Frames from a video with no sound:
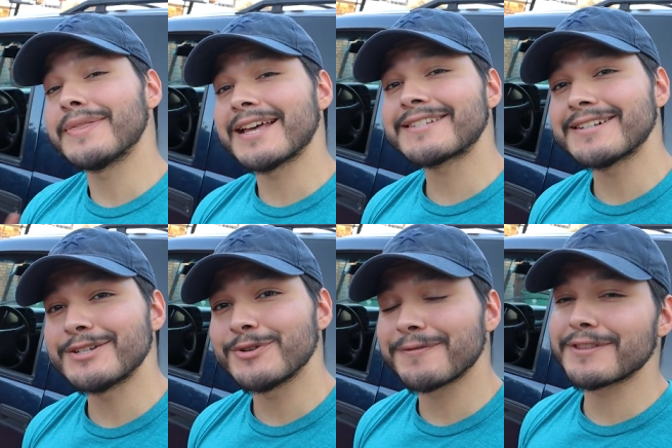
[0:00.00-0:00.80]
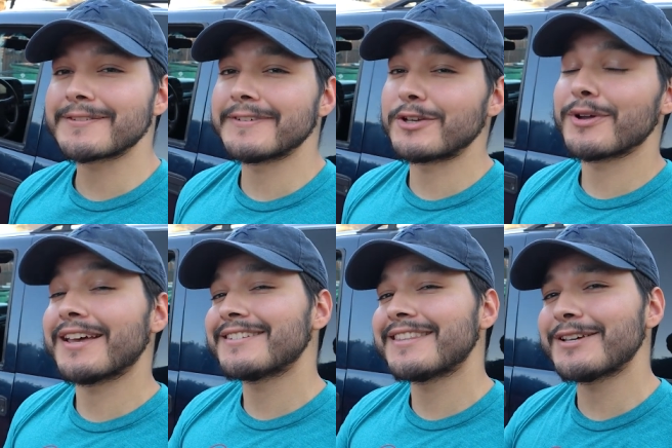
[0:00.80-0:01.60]
But that's gonna do it for this video,
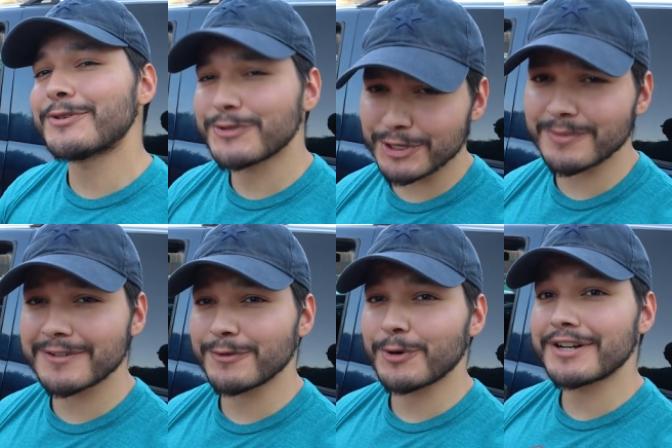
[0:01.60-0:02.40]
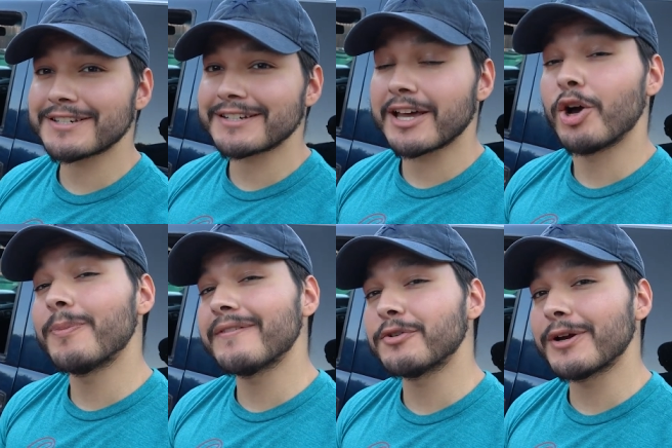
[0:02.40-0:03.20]
guys. Thank you so much for watching. I
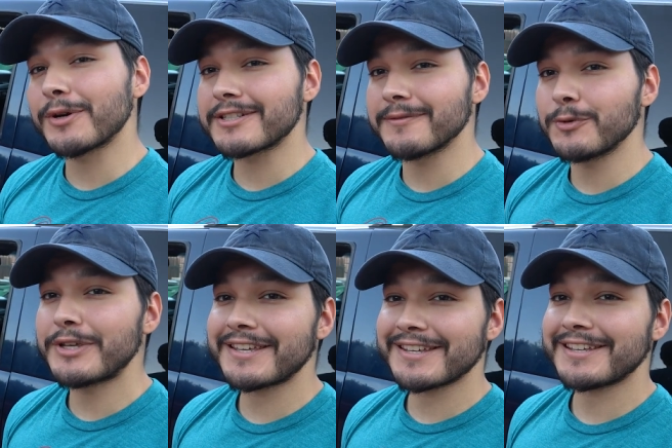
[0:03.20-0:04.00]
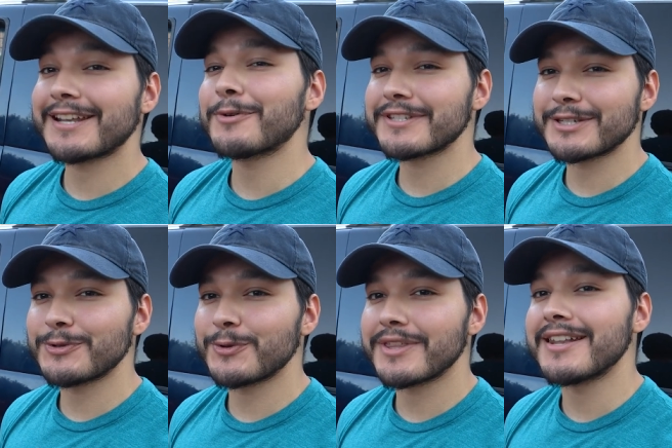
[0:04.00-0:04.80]
hope you have a great rest of your week, and I will see
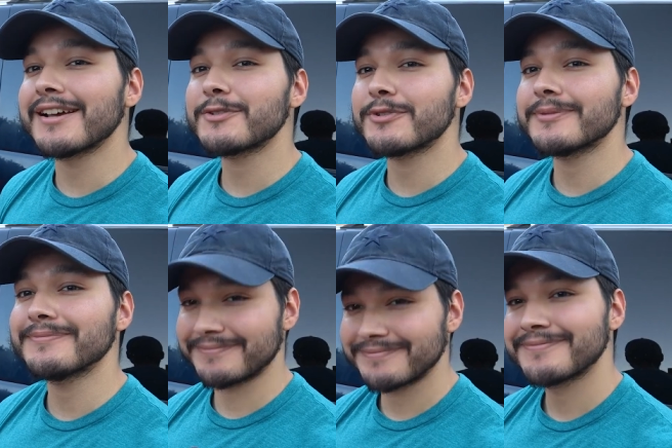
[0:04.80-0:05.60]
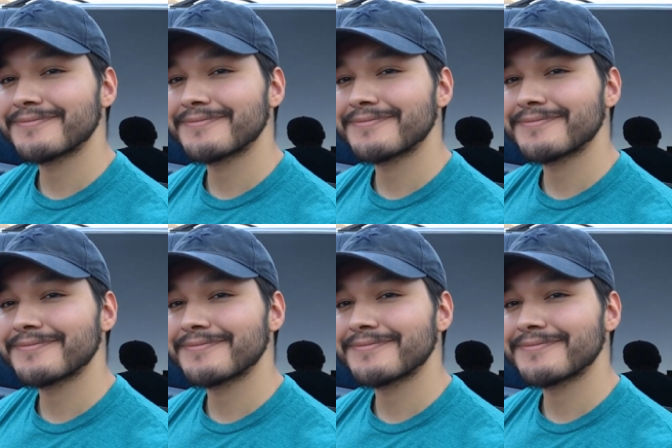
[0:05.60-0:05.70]
you in the next one.